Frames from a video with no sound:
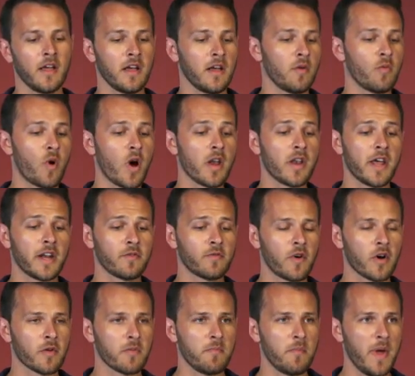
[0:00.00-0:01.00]
One
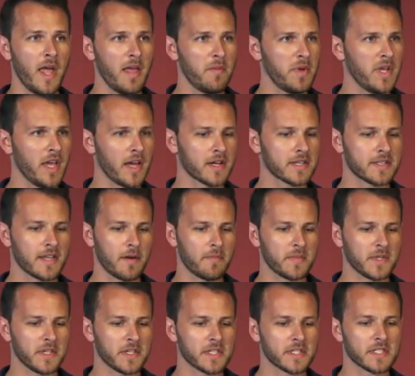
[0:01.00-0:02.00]
network maybe
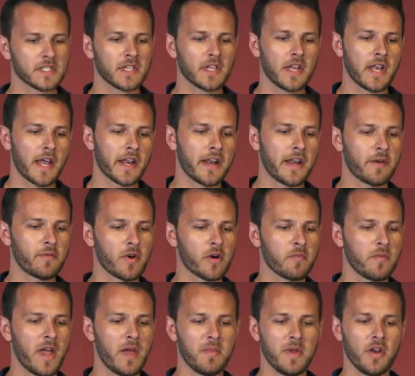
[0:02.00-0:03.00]
accept this, another network
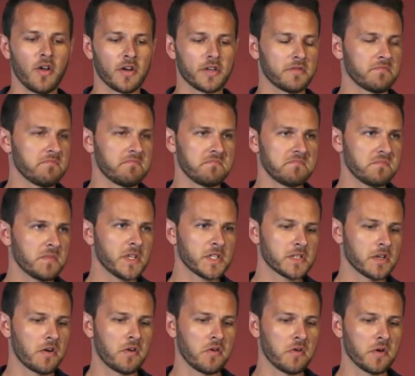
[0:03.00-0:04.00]
maybe not.
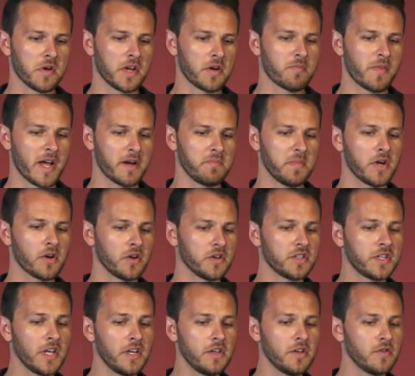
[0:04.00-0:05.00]
So it might be
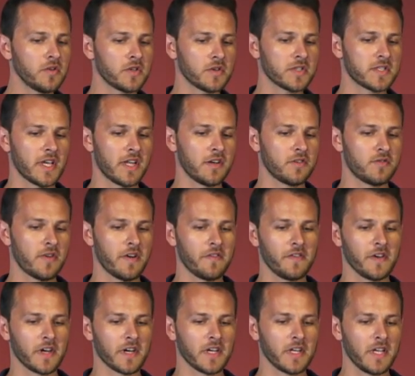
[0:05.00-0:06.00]
continue to send
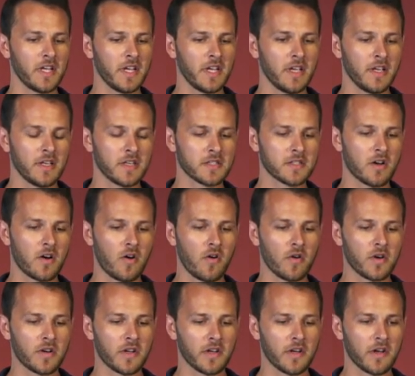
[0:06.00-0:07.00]
traffic. So
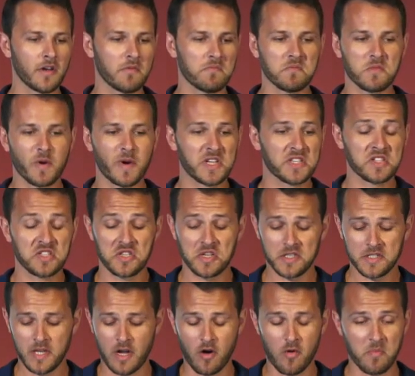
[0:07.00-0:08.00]
the question
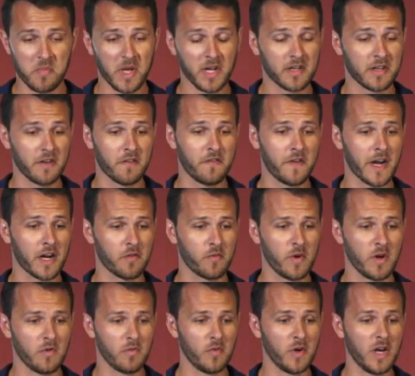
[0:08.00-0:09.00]
is how big the effect
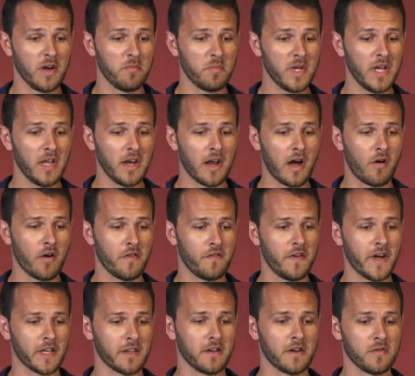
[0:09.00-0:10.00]
will really be and how
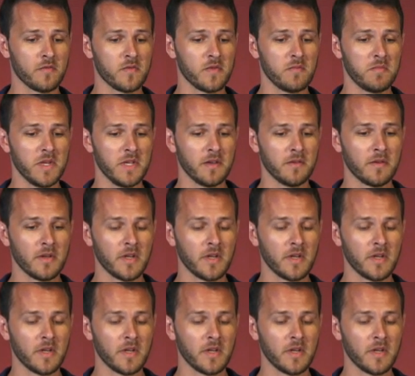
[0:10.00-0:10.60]
affected it will be.